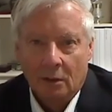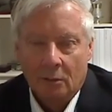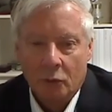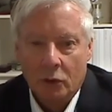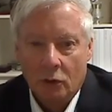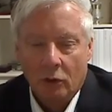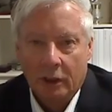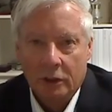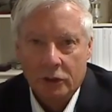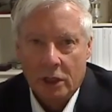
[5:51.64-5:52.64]
put an
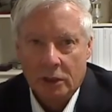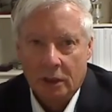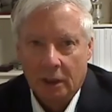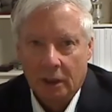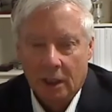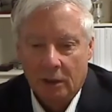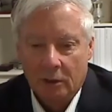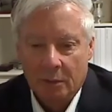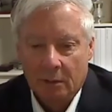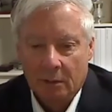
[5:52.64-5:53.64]
organization together to
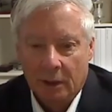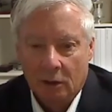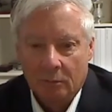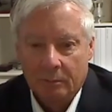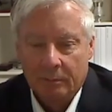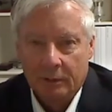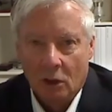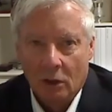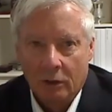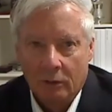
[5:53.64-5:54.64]
be able to help
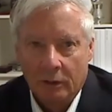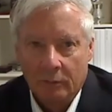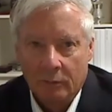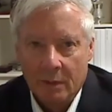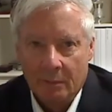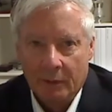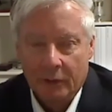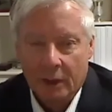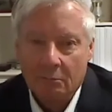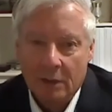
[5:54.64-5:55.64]
honor and remember
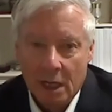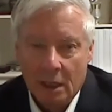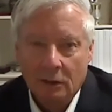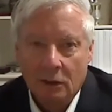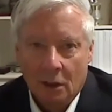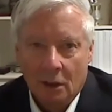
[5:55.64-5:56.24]
them, and